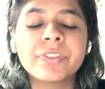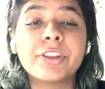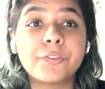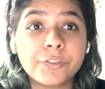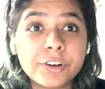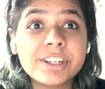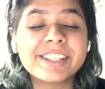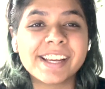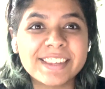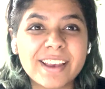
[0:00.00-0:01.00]
The
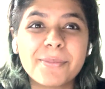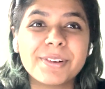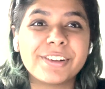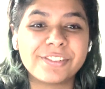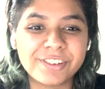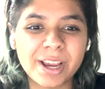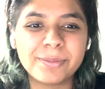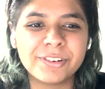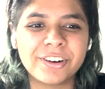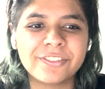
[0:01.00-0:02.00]
first example of
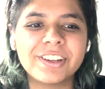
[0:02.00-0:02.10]
typography